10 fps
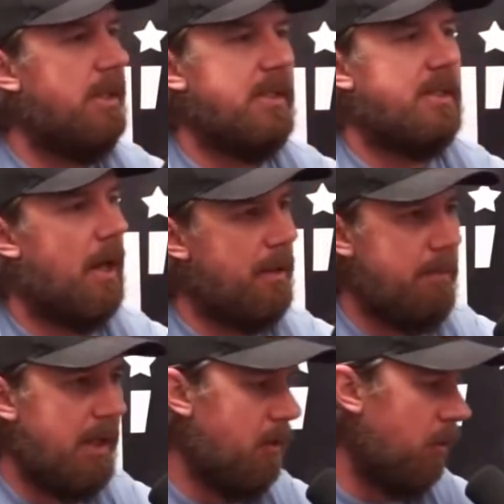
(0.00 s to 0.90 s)
inside
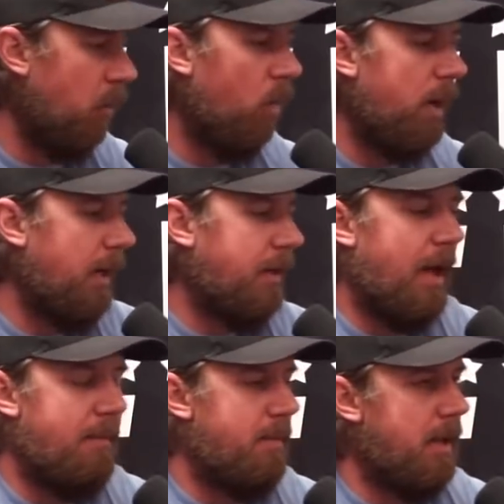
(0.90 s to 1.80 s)
me, or what had
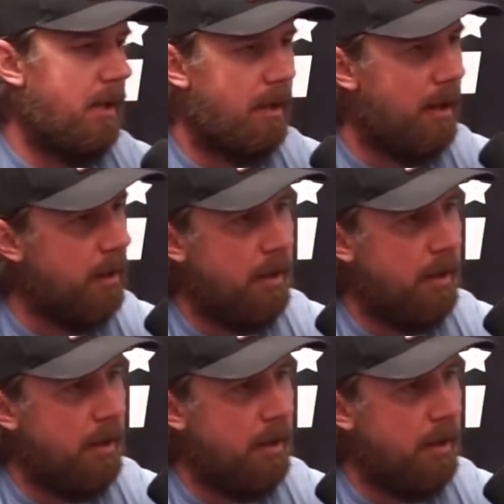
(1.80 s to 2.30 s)
kept me.